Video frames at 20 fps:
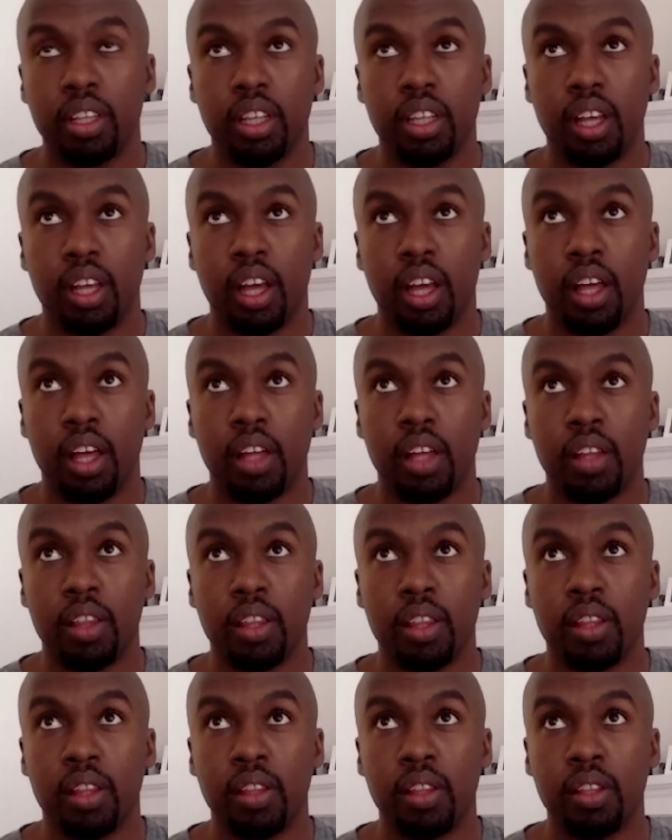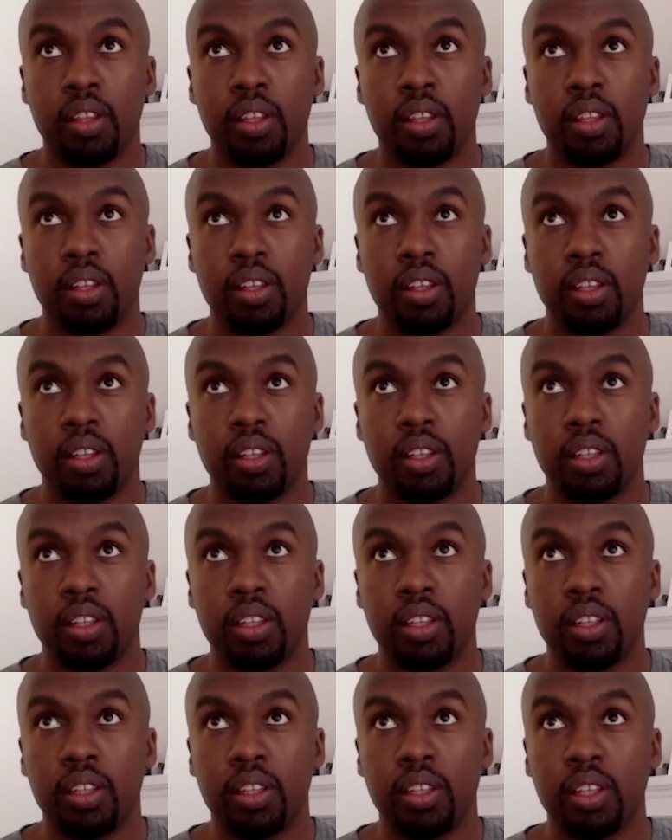uh,
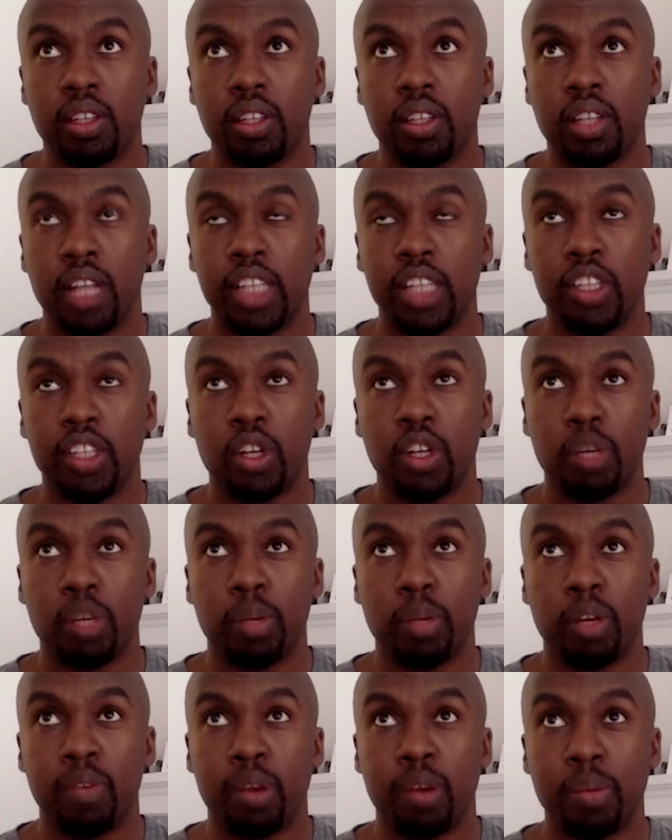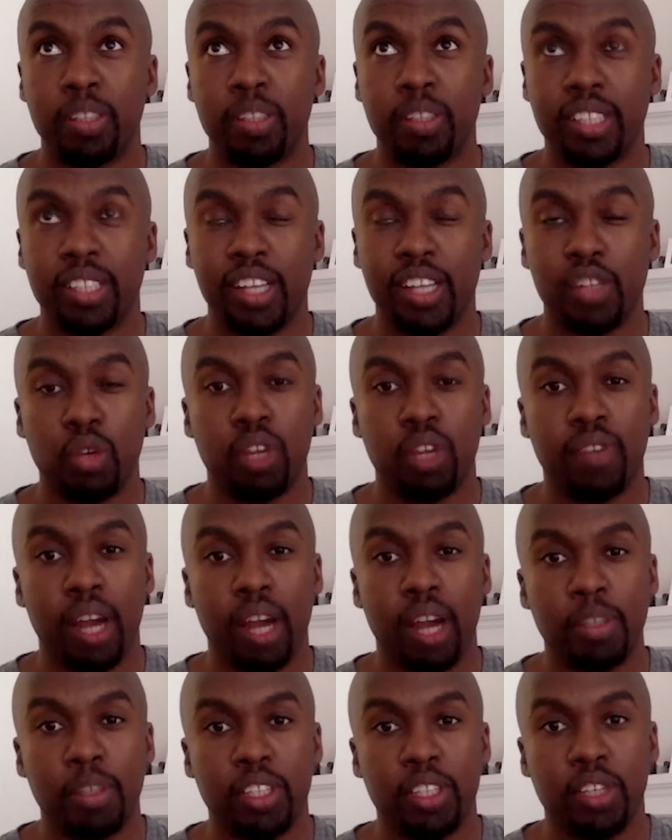the, Latino community represents like
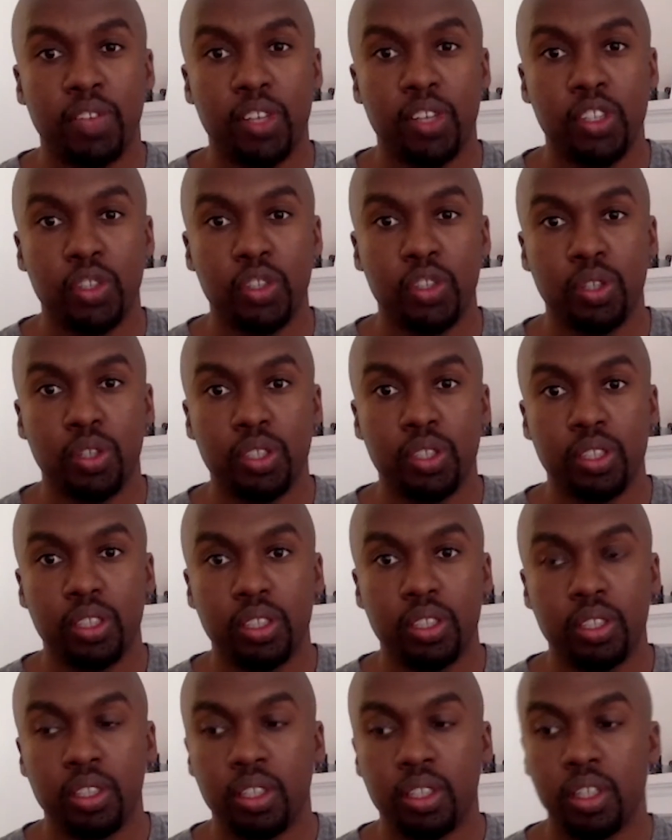25% of our students,